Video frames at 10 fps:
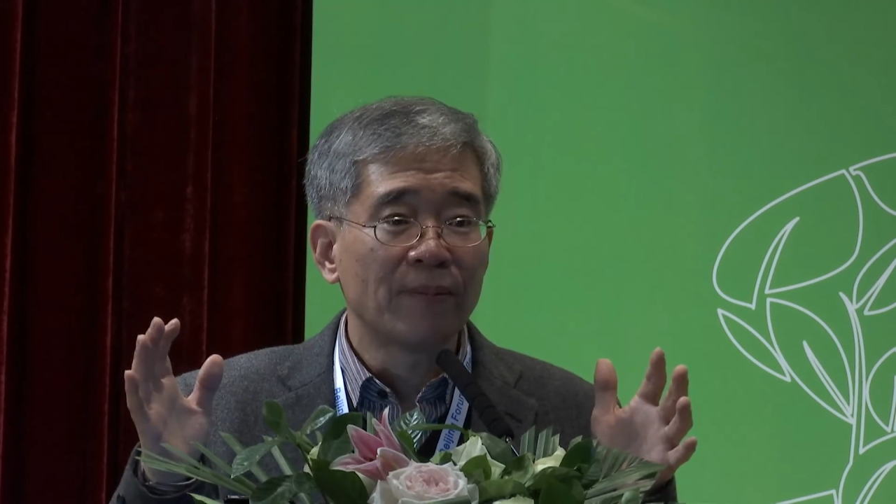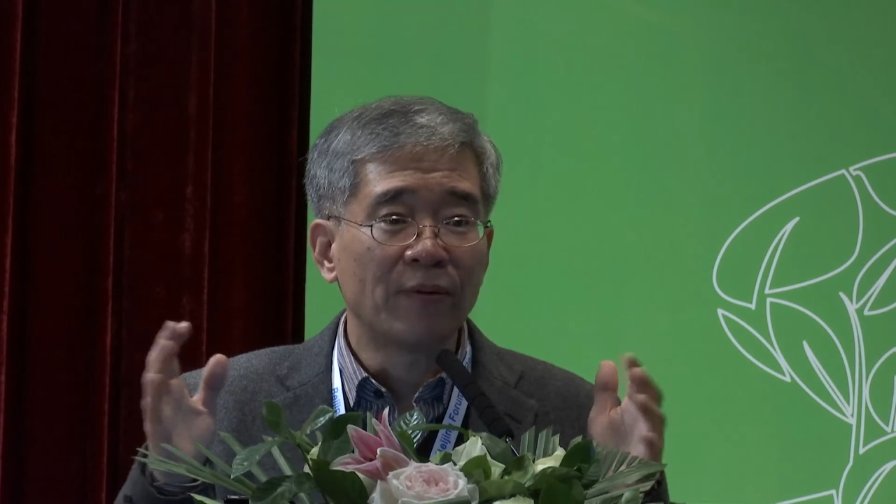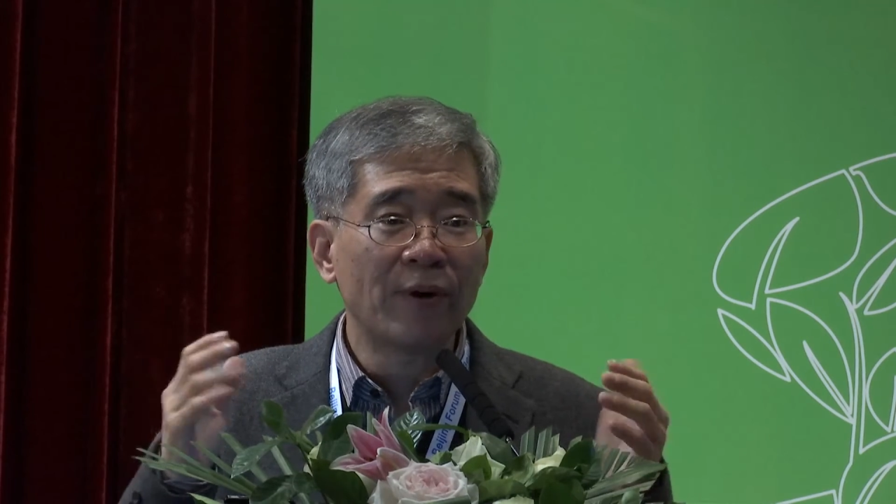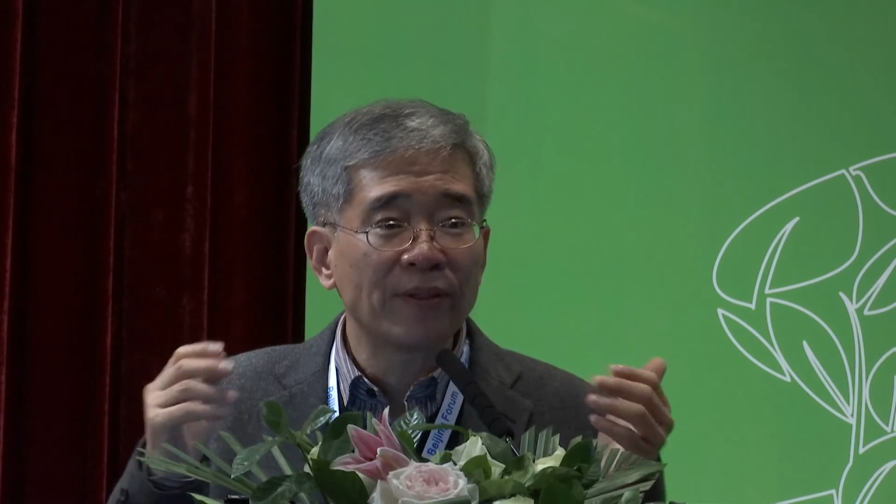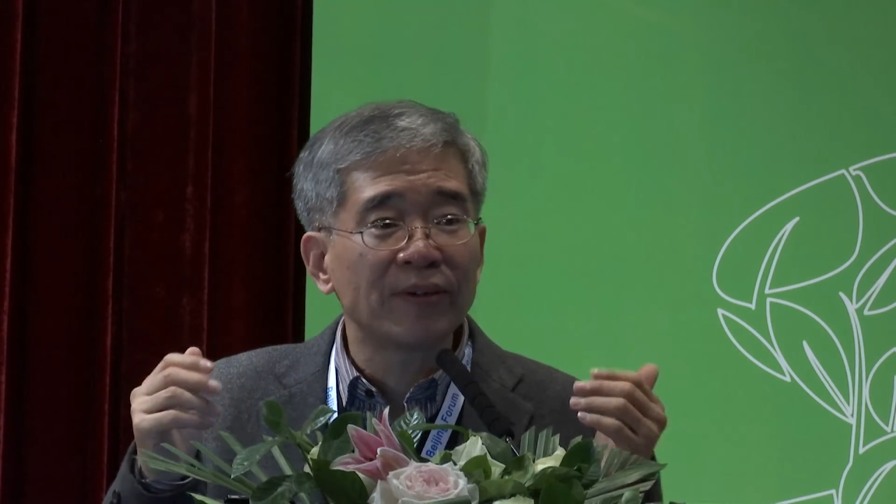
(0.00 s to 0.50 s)

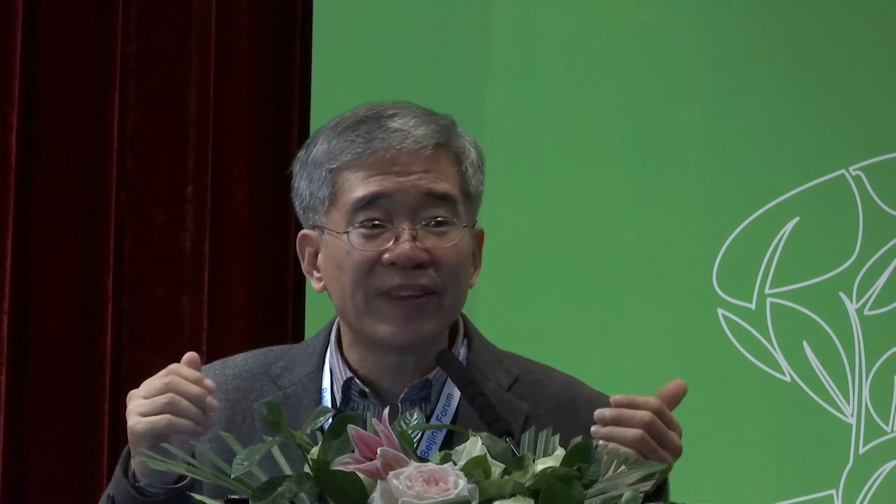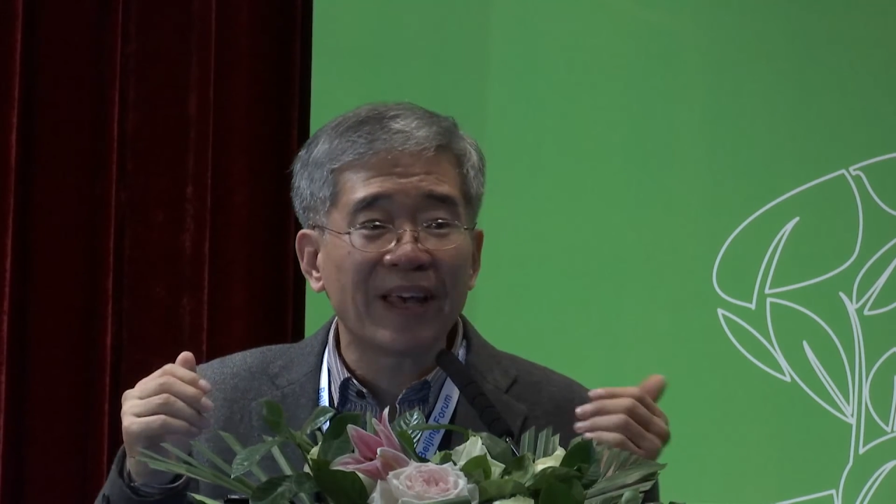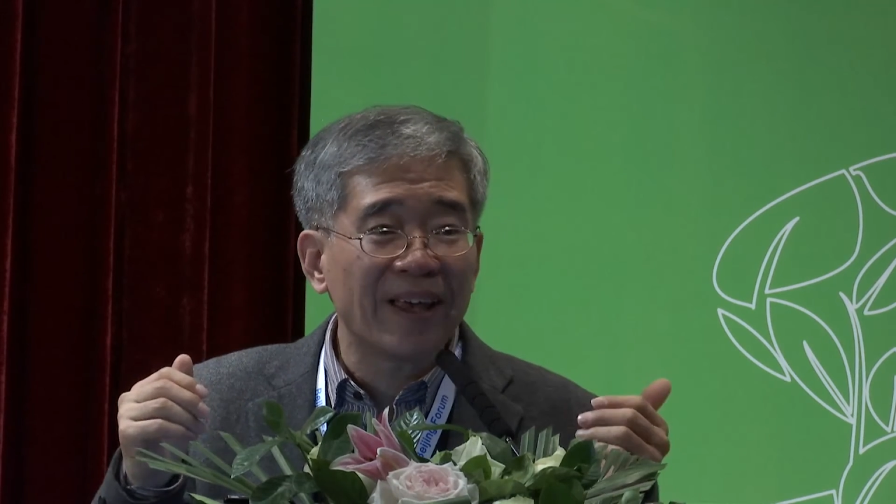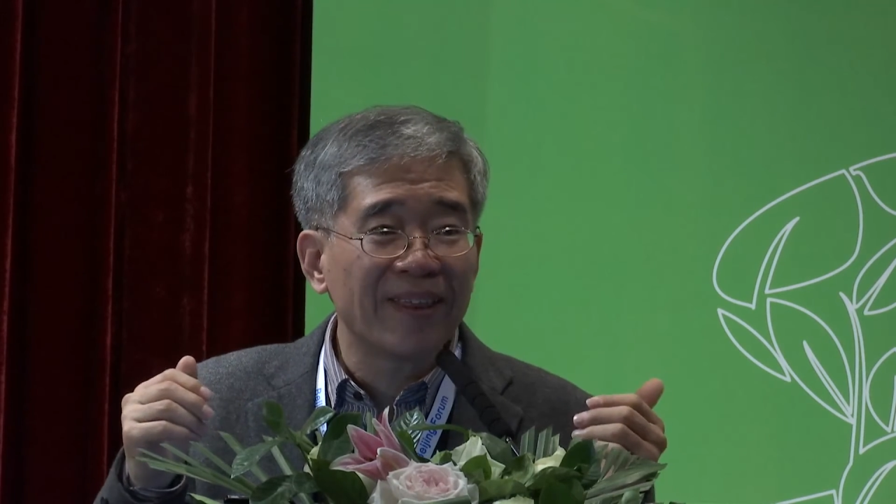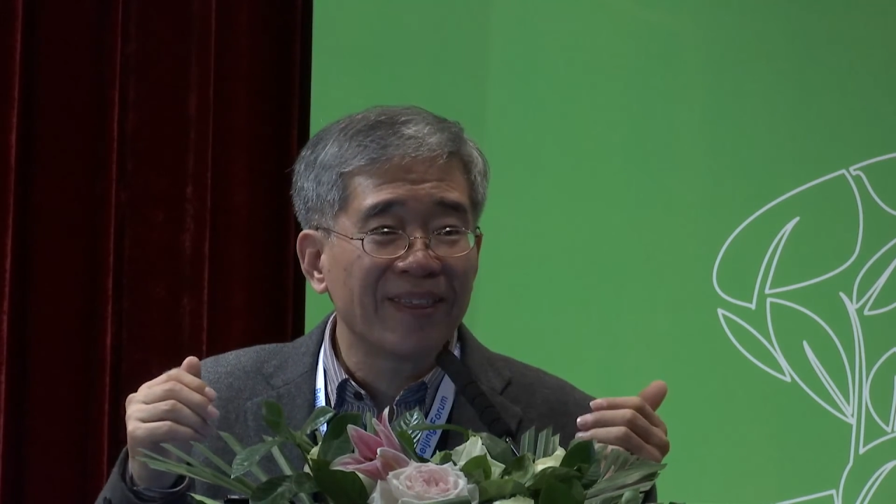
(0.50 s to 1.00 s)
rather
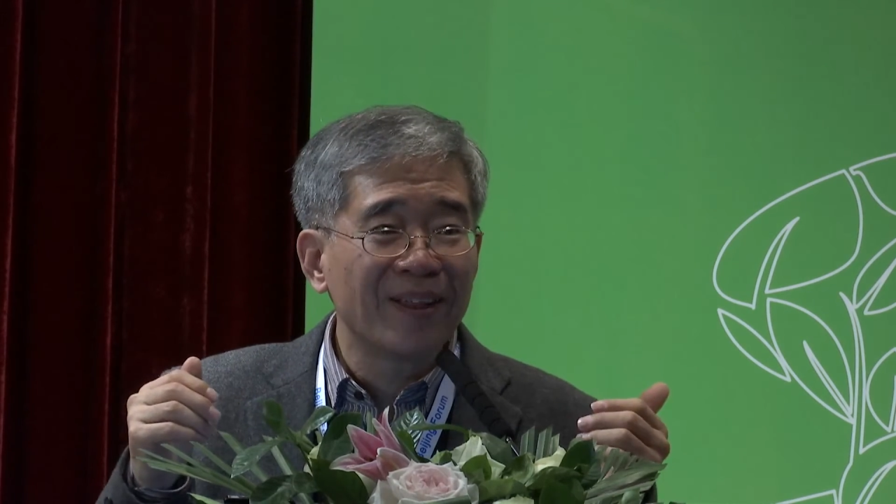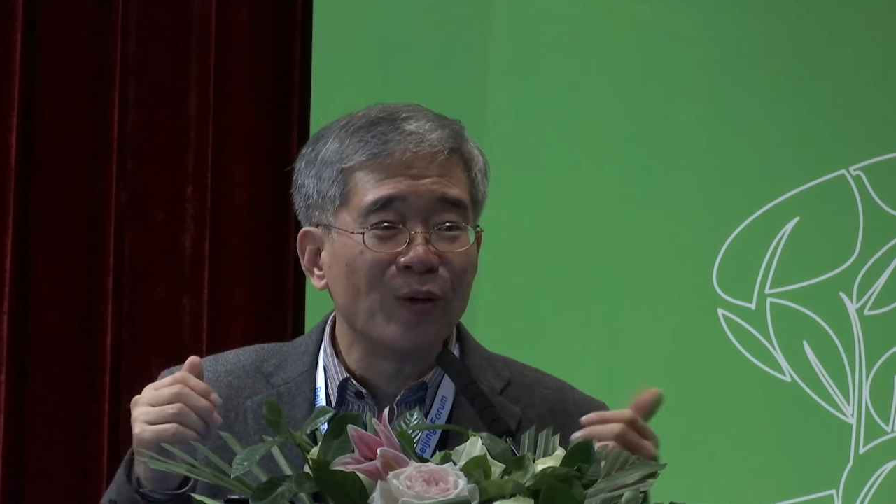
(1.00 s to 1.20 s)
than